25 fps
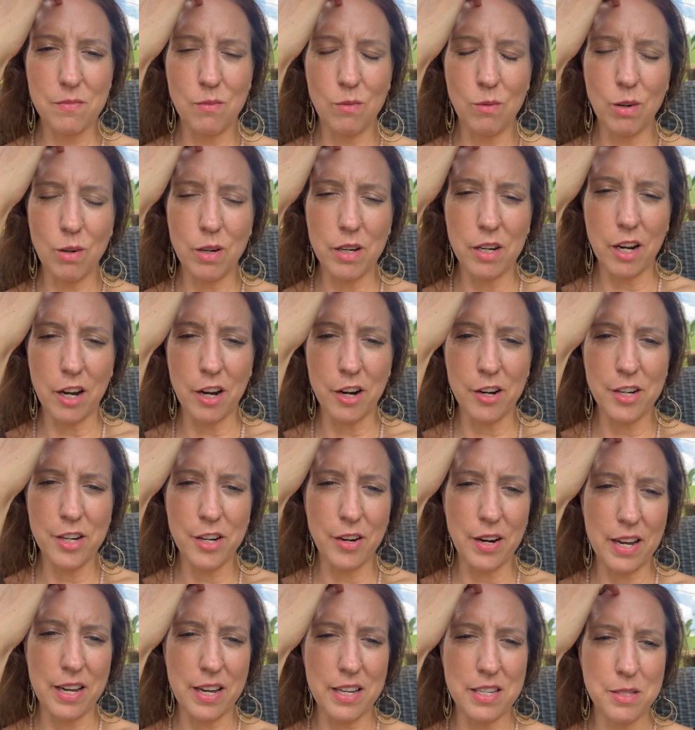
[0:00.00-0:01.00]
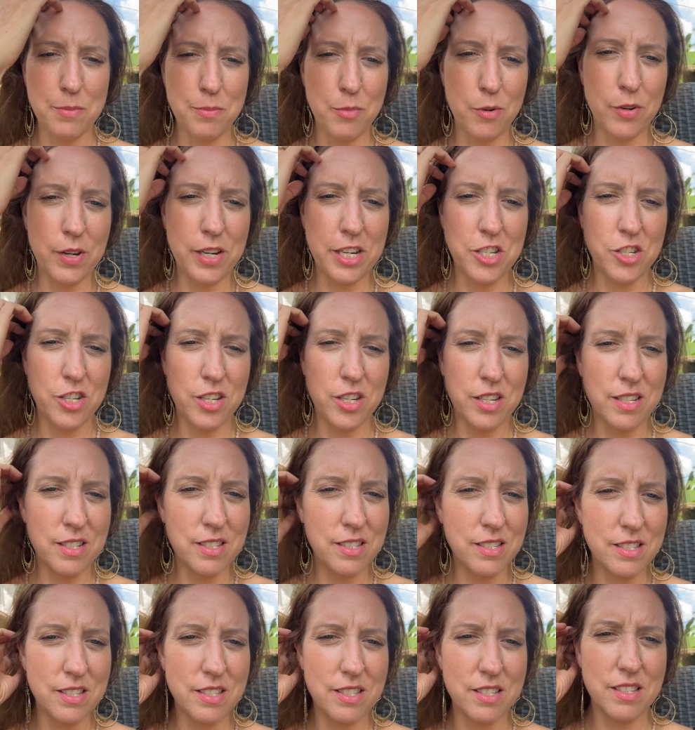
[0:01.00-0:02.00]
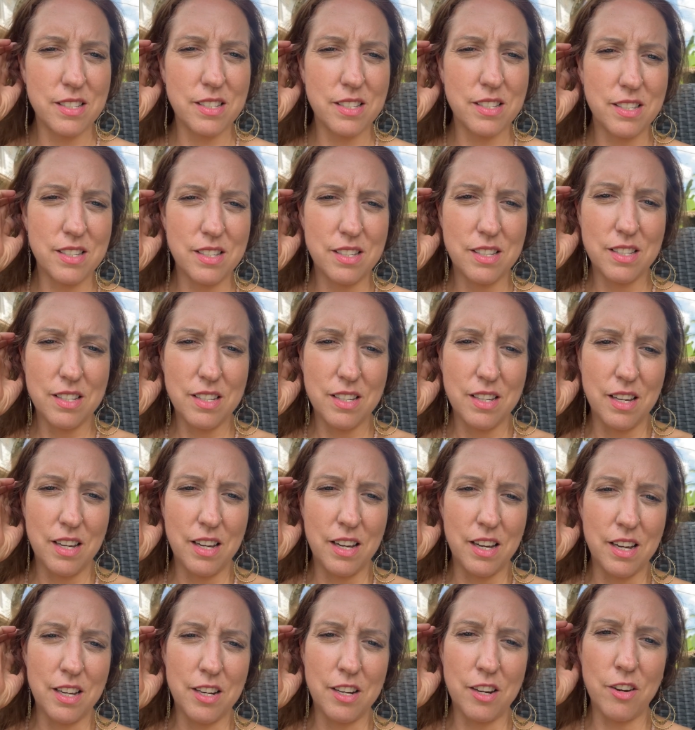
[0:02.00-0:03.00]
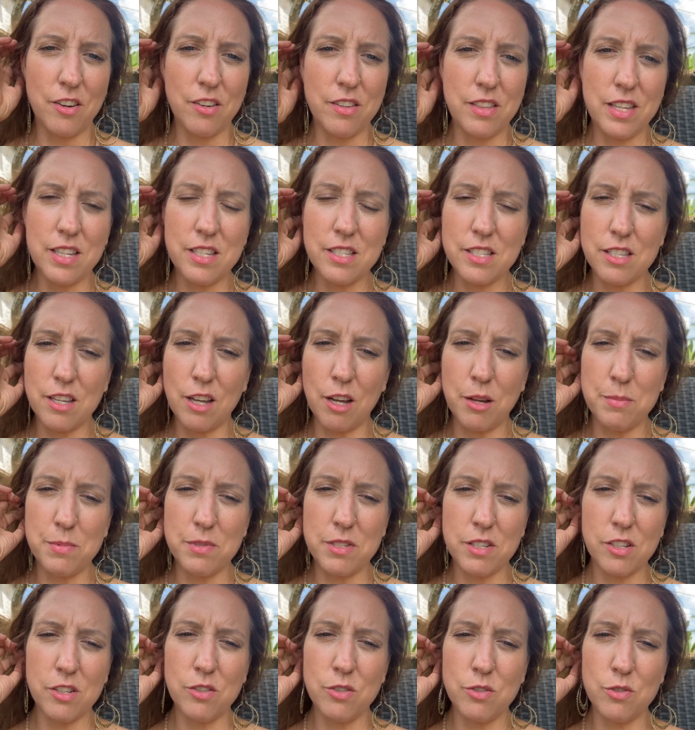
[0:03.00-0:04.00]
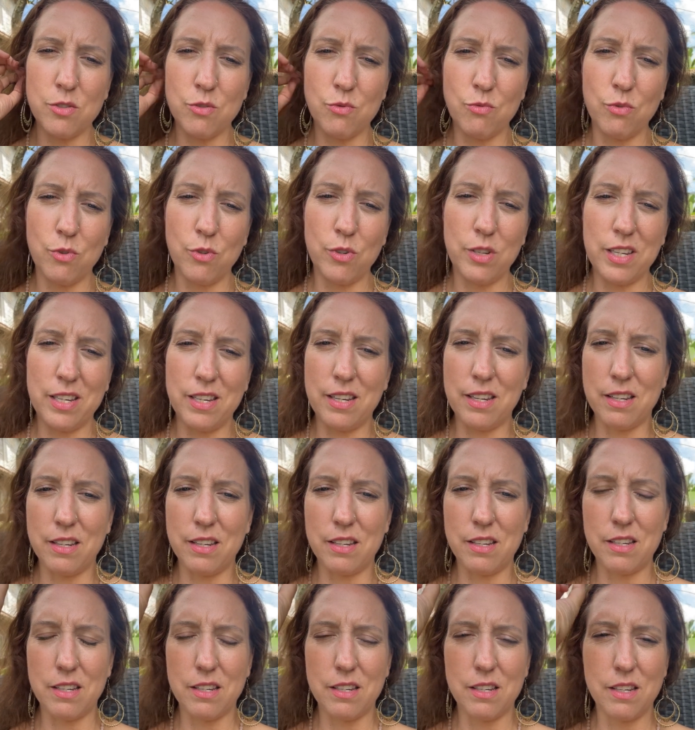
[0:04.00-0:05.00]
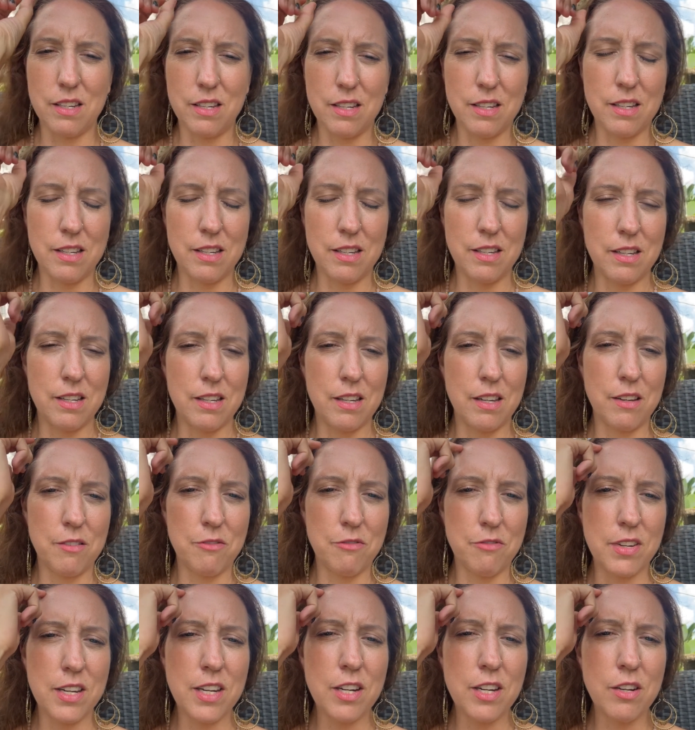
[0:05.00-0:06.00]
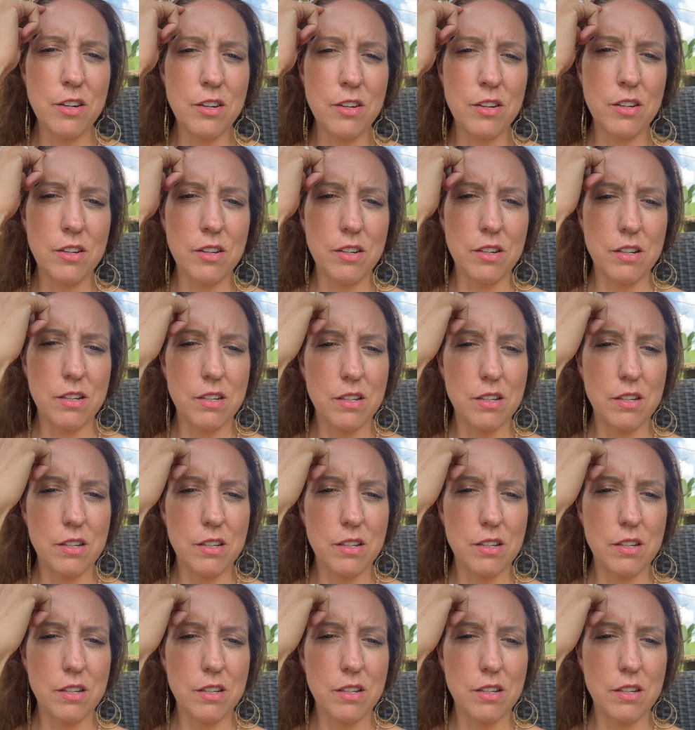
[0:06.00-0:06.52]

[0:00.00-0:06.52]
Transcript: What are your aspirations? And are these obstacles rooted in fear,